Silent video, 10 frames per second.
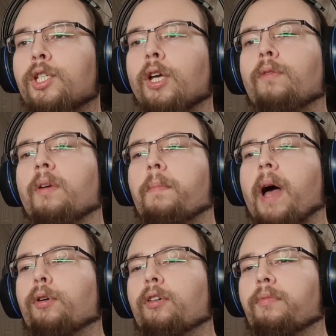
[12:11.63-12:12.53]
So the
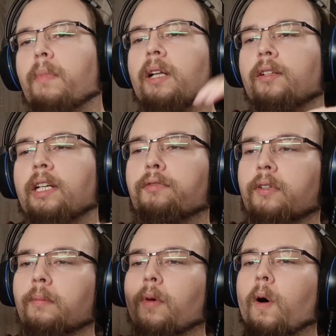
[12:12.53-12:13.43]
power of Madoka
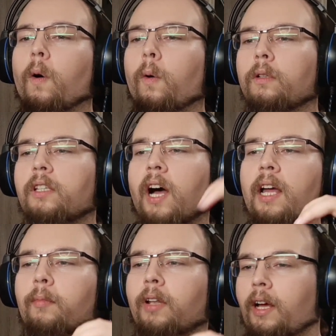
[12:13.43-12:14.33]
from old
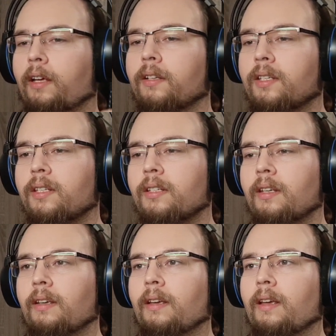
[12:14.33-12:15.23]

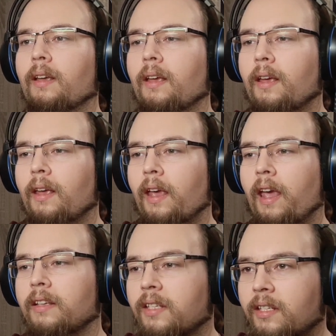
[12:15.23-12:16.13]
timelines
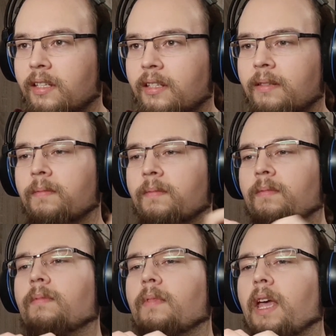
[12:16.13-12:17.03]
is
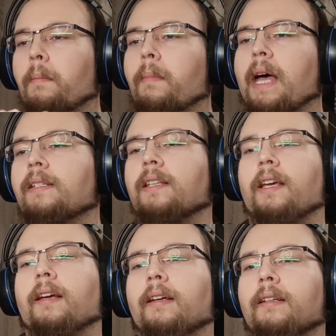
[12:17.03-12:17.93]

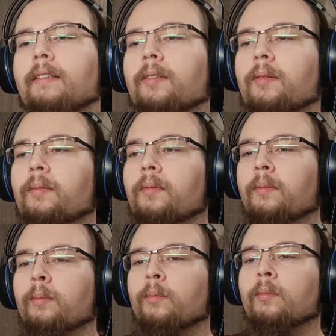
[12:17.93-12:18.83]
amassing
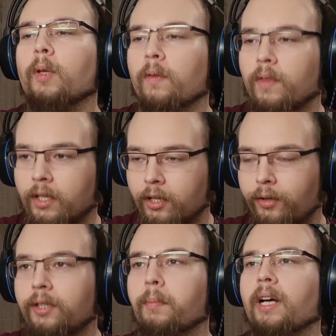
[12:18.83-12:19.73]
in the
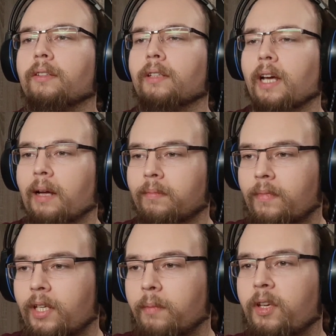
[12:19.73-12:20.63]
current Madoka.
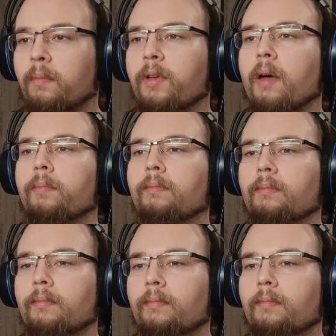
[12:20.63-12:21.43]
Yep, yep, yep.